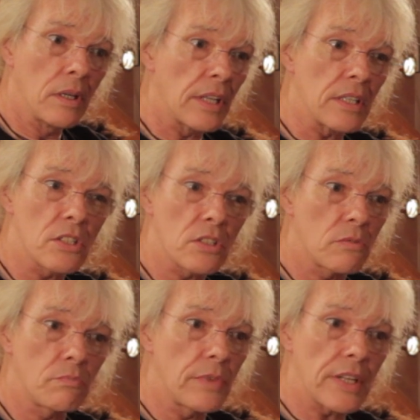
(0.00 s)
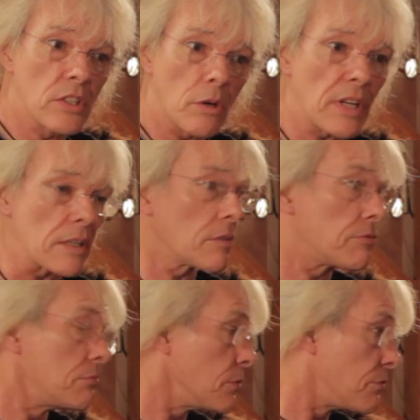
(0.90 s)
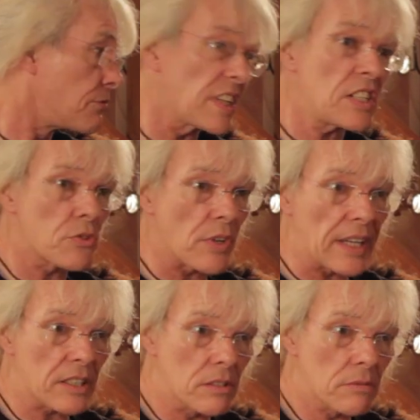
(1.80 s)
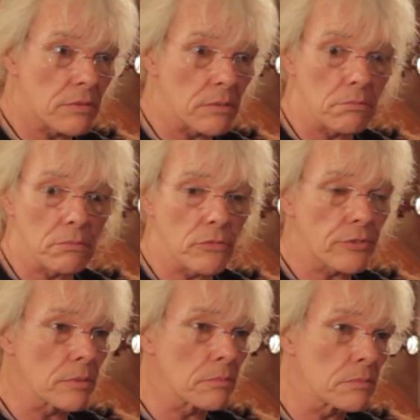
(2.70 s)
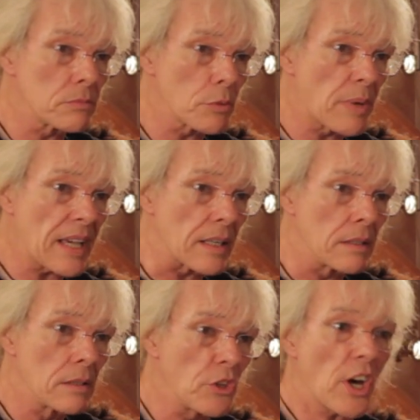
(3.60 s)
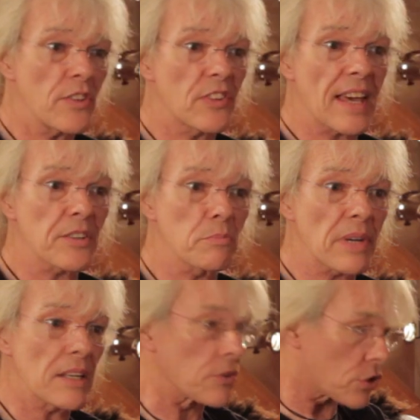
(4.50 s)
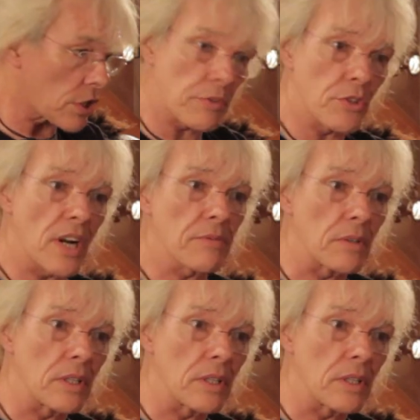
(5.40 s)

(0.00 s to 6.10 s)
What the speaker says: There's not many. Feastrex from Japan, £9,000 just for a driving.